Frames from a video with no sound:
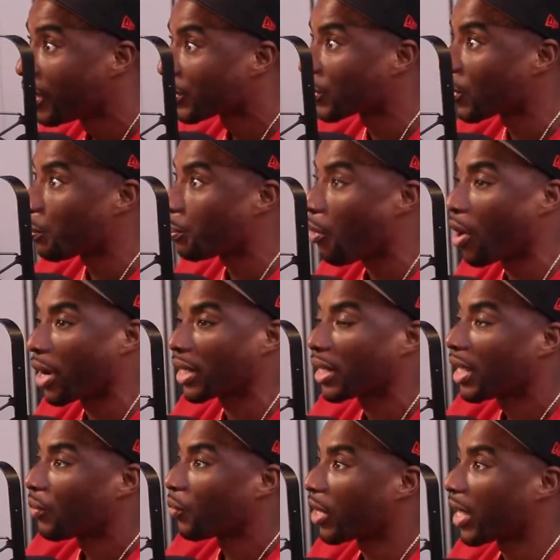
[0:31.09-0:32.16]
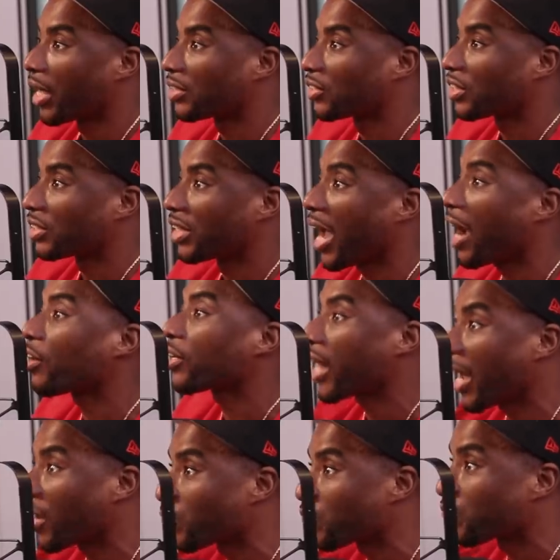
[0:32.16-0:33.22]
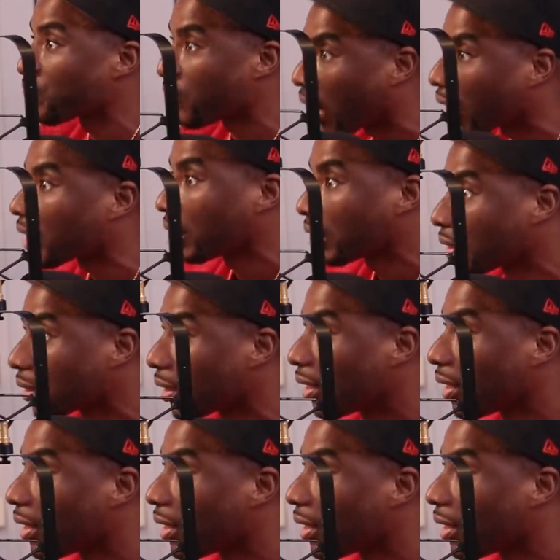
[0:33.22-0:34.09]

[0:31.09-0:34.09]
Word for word: to the point where they're just, they're like, fuck it.